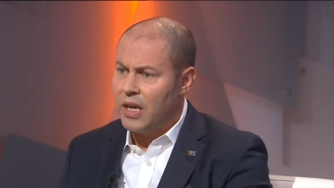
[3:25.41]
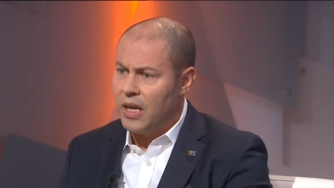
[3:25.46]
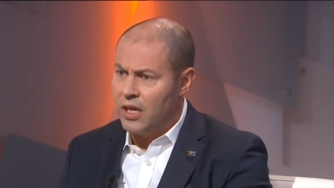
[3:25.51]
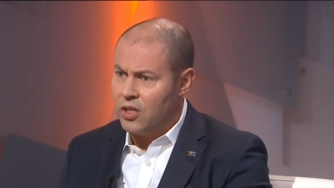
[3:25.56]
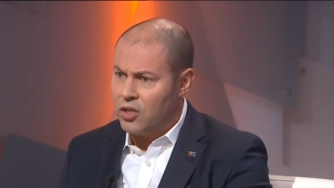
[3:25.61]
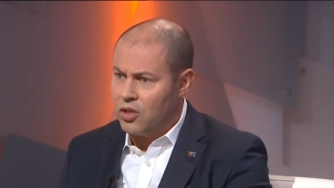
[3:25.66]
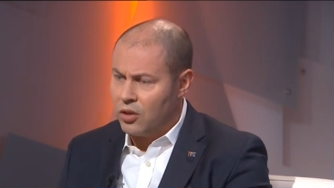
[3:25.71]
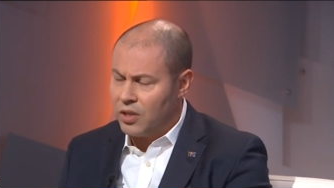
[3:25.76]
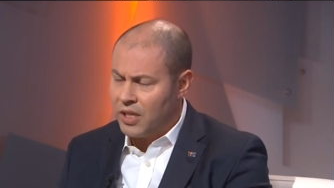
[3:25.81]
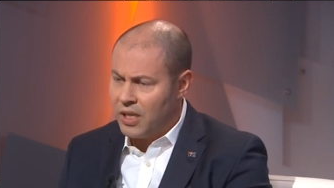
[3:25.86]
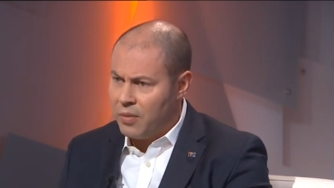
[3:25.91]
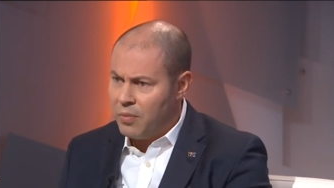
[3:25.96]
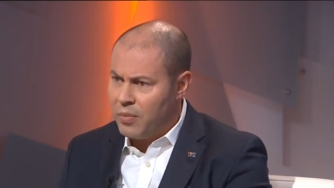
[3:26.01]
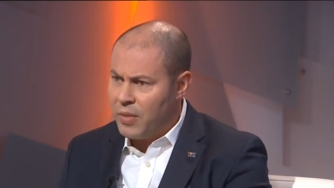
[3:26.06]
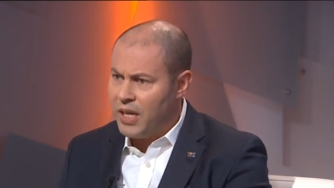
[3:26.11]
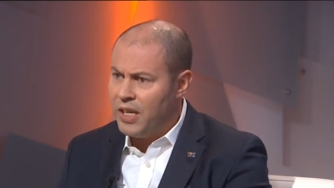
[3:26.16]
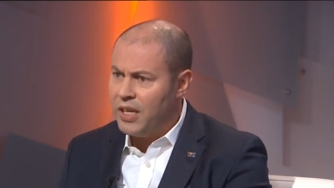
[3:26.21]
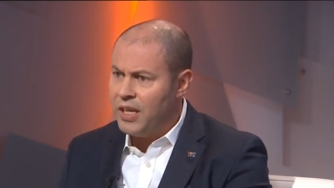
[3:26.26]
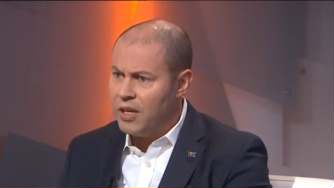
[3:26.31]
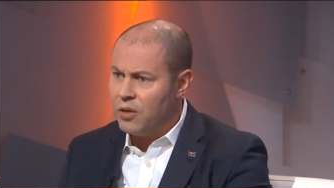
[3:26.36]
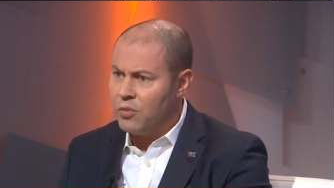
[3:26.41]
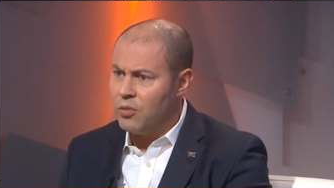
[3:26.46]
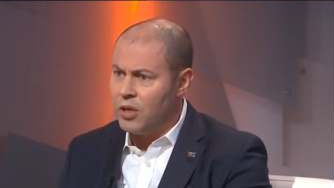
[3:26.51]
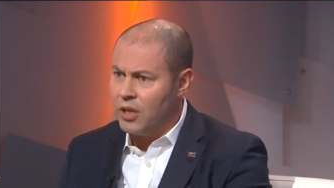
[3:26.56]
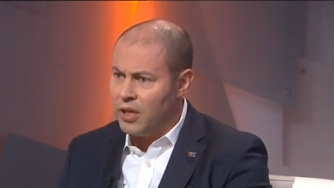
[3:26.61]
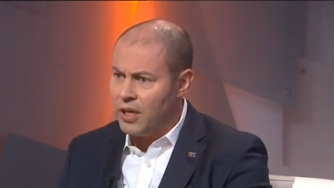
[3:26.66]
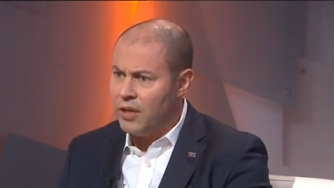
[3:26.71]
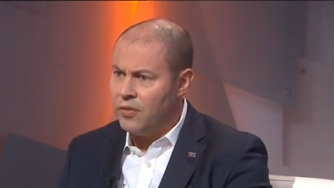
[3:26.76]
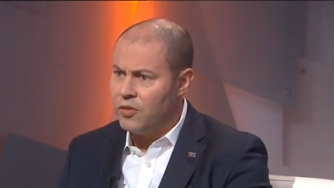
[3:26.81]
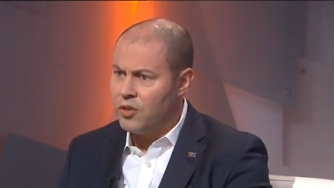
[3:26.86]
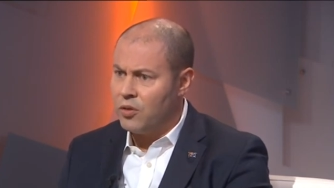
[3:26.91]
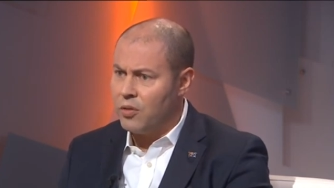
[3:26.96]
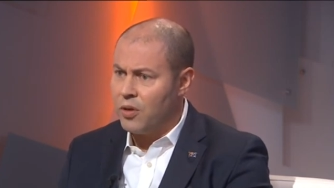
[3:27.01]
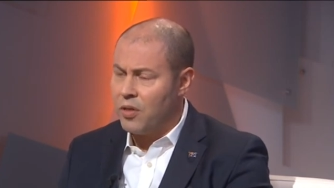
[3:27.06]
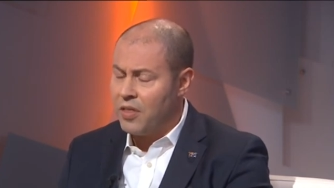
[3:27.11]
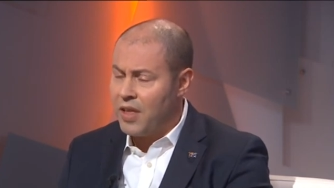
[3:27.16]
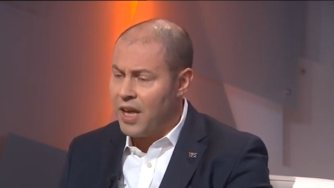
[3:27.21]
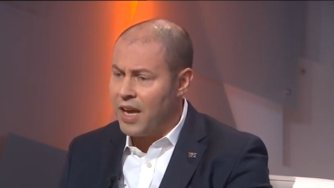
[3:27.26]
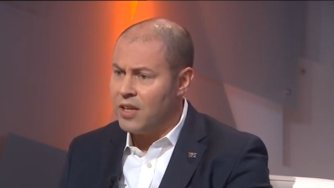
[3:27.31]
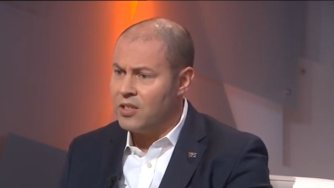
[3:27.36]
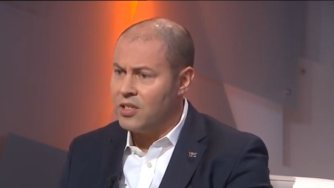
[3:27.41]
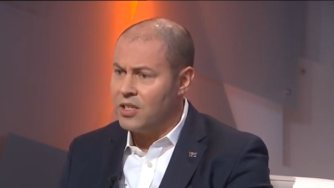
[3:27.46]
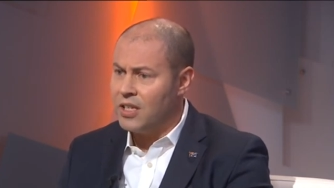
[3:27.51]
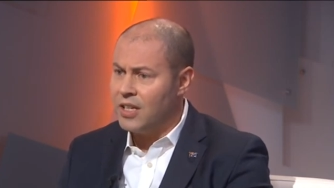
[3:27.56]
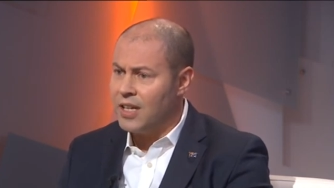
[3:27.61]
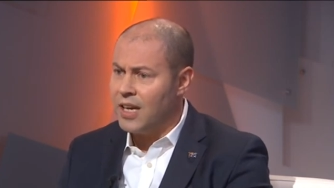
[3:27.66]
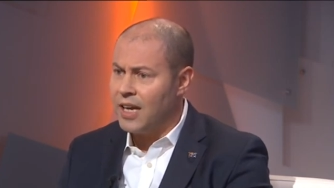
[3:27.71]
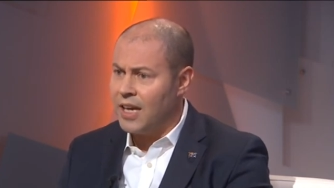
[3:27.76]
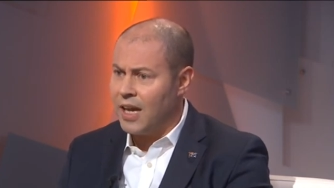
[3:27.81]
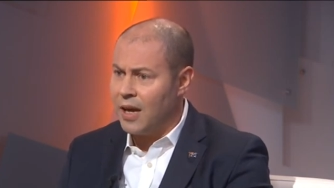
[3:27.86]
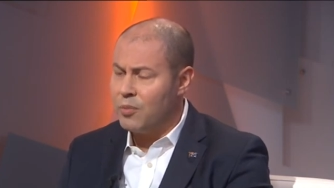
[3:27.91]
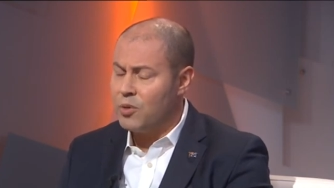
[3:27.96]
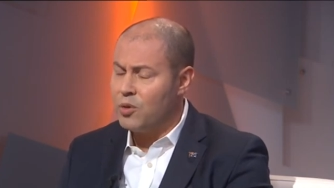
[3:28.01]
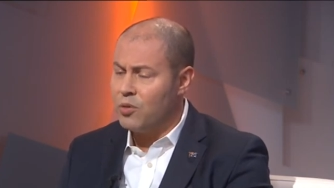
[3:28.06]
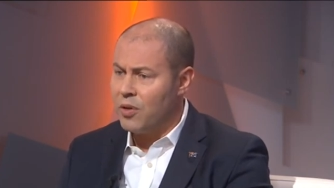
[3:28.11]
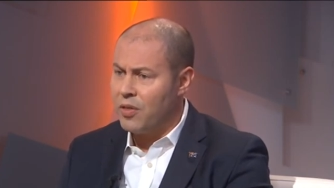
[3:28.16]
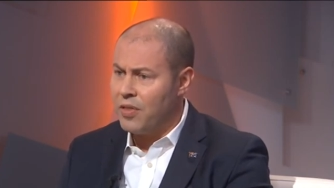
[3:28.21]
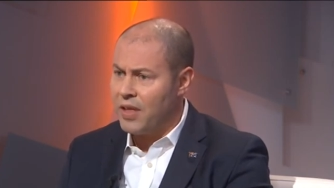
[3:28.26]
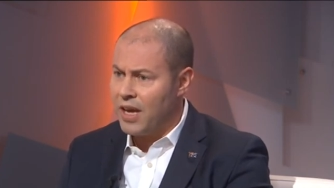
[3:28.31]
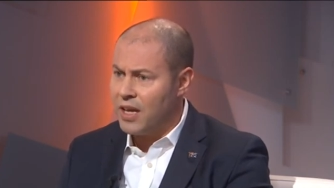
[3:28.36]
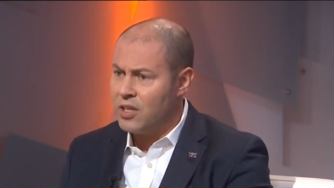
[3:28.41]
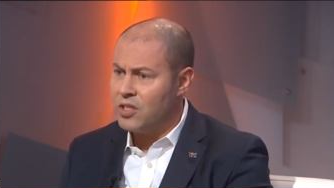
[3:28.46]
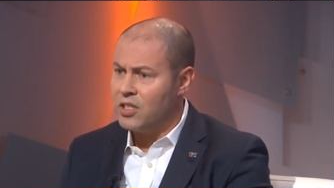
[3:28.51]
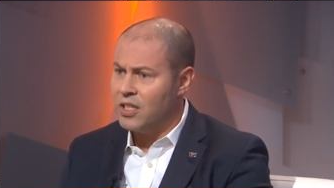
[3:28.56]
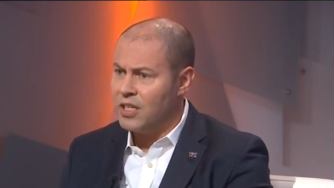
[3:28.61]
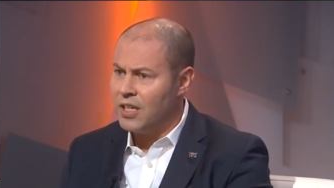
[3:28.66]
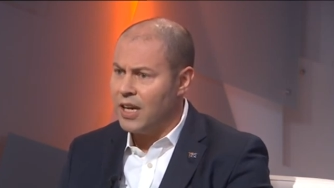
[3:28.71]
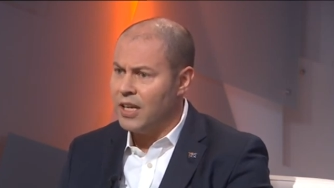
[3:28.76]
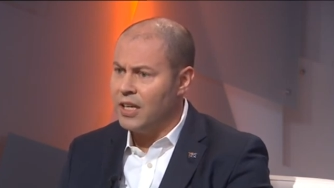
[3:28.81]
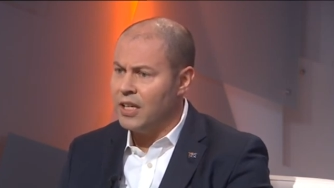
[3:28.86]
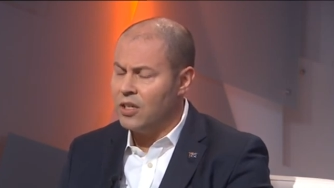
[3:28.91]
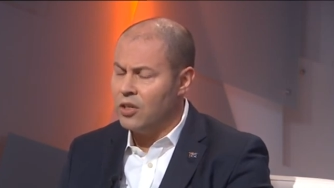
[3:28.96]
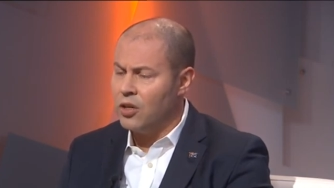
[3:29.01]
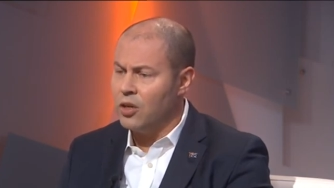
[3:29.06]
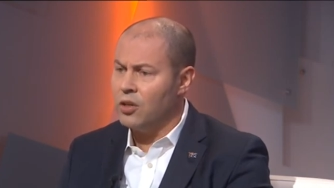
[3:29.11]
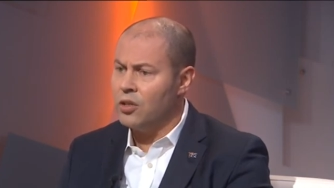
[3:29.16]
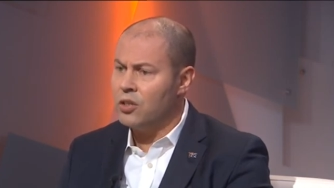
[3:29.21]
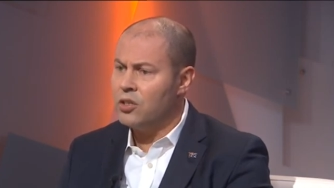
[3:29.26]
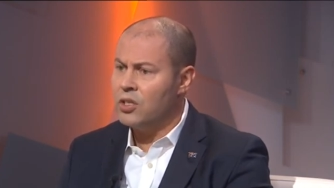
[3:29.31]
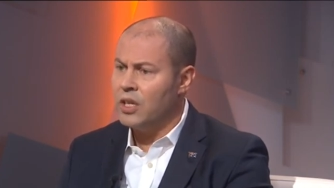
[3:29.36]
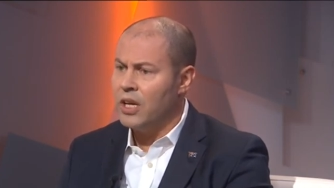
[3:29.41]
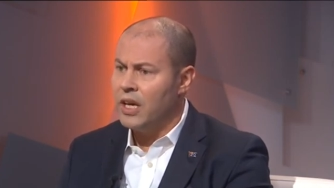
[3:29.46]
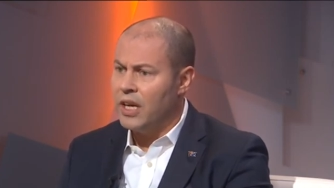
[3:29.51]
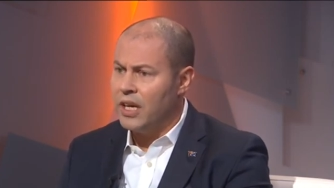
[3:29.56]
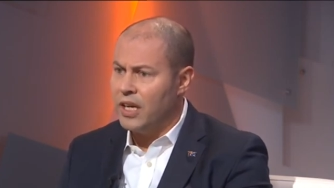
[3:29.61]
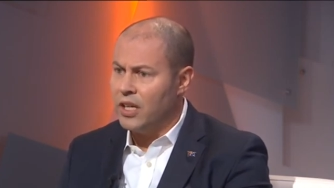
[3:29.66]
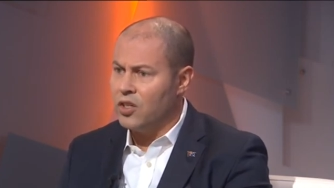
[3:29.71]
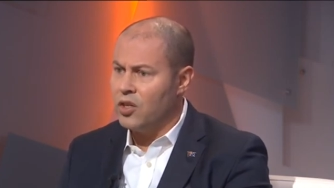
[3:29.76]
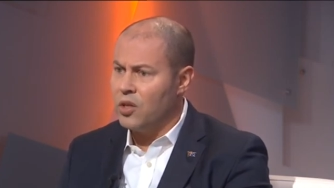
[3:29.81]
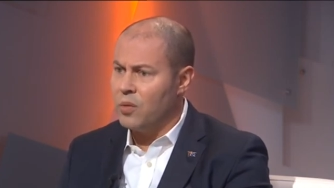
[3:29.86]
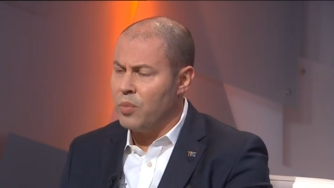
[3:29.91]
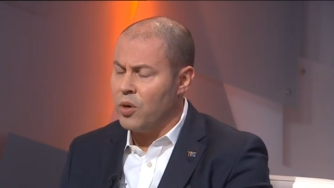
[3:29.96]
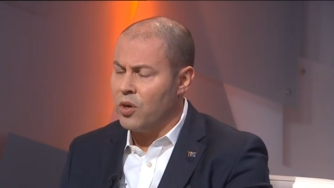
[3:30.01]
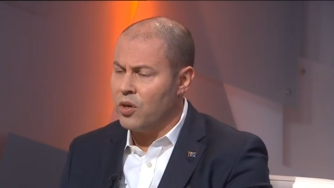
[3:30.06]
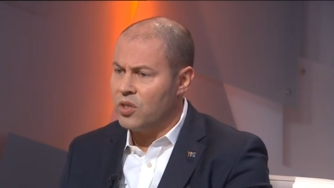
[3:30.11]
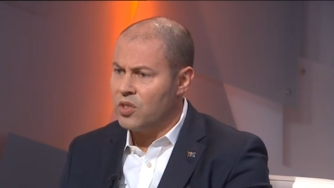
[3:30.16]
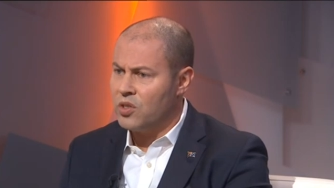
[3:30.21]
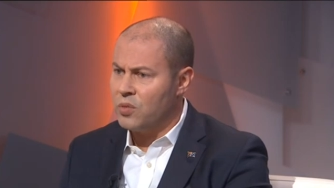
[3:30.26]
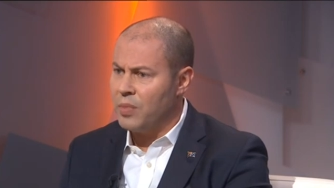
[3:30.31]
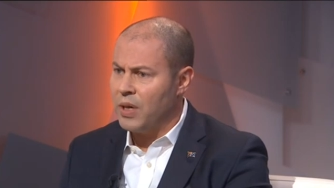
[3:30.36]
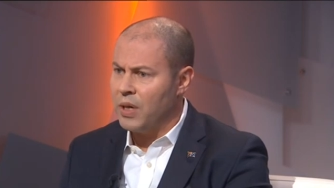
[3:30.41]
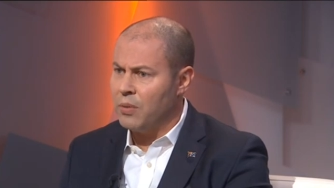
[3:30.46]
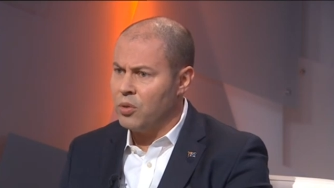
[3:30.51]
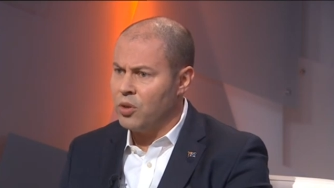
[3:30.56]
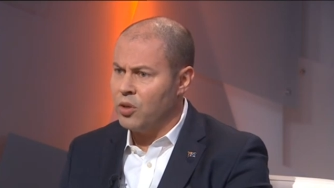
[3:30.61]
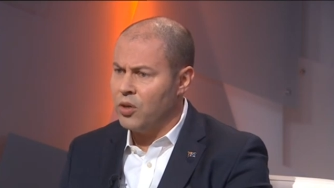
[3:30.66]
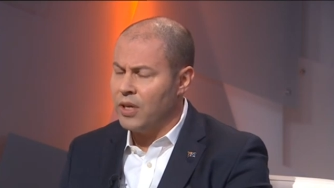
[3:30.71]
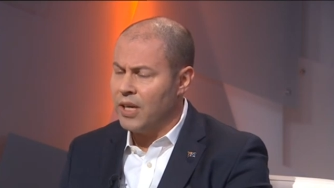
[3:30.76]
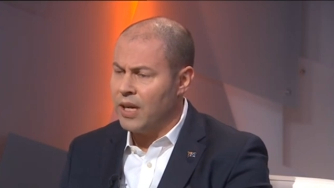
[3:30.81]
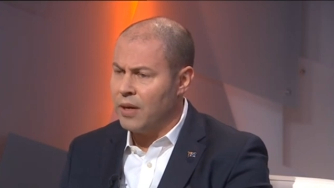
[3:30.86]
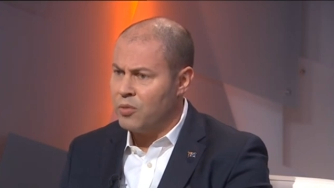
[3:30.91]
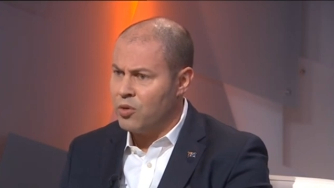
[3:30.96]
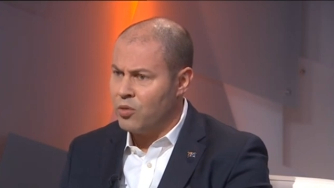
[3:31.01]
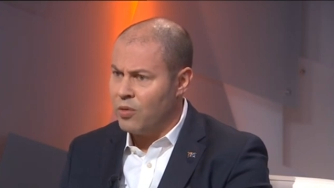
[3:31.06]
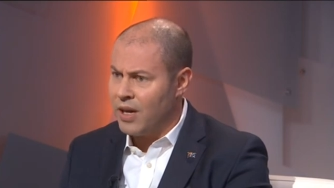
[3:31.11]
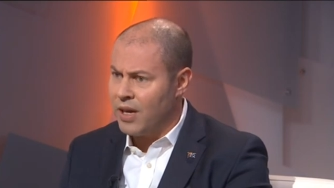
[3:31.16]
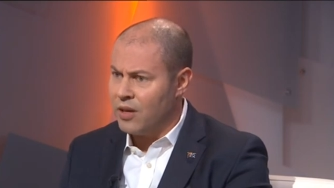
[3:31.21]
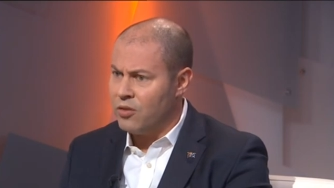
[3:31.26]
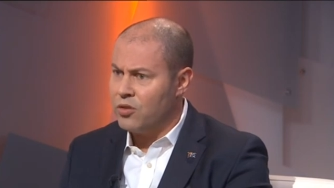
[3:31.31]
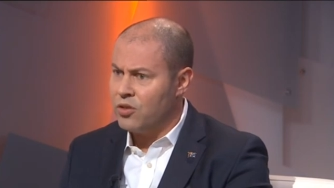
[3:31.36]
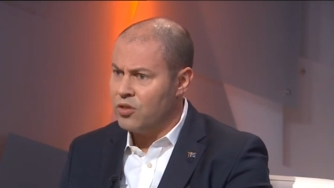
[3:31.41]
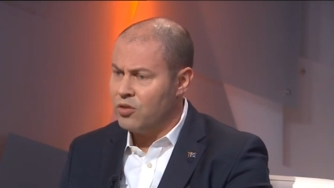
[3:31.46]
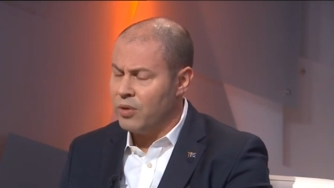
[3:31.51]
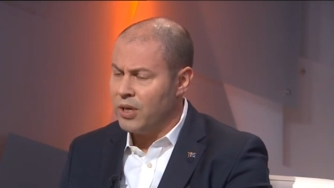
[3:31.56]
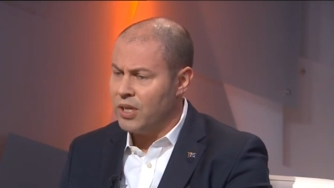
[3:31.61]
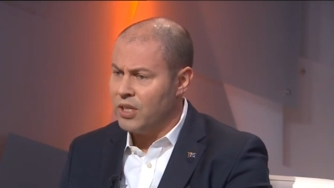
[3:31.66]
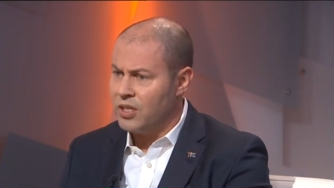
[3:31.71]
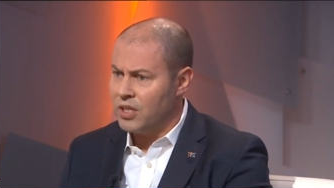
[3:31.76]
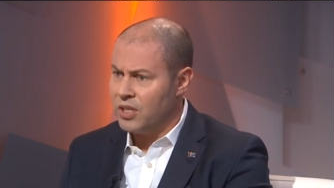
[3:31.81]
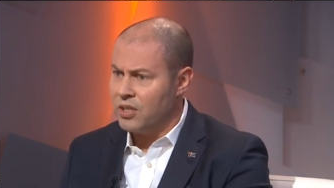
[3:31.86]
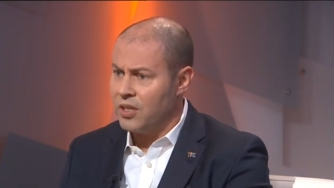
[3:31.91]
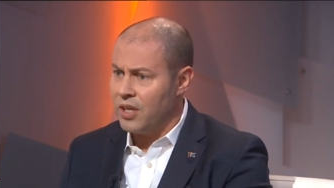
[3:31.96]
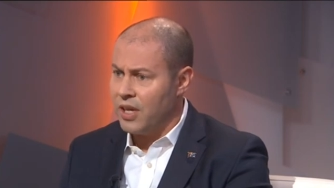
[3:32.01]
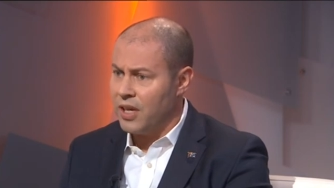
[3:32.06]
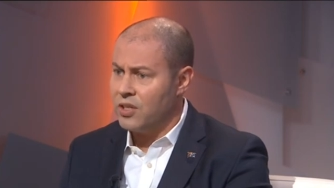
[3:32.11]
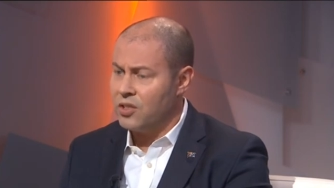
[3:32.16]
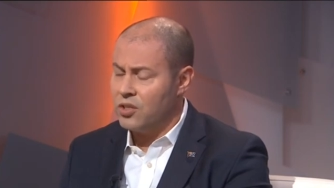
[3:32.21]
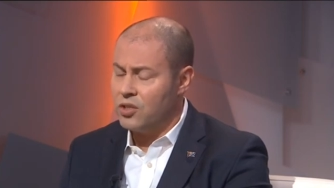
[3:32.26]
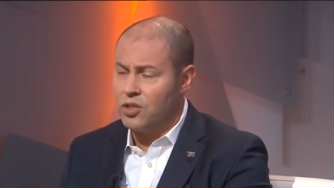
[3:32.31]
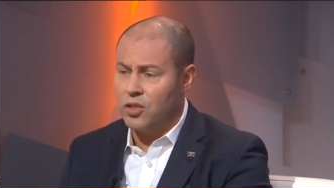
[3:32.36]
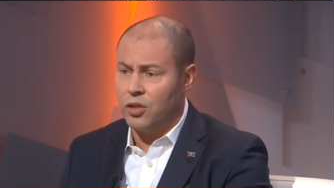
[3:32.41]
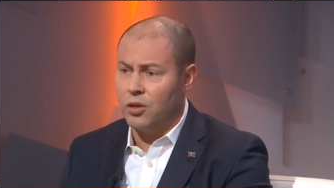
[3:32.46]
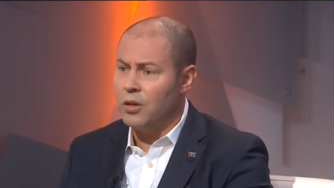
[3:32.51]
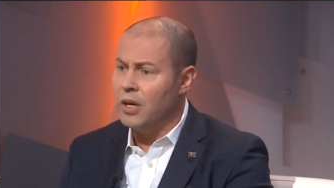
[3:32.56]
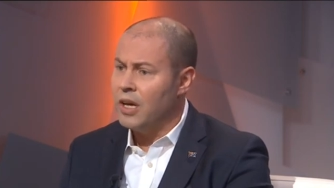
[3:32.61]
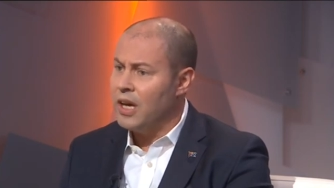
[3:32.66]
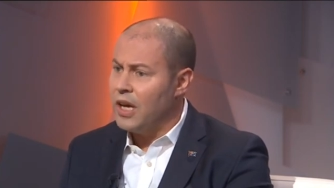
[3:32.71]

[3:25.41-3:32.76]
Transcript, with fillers: It's got the immediate relief, so up to $1,080 into the pockets of people earning up to 126000 So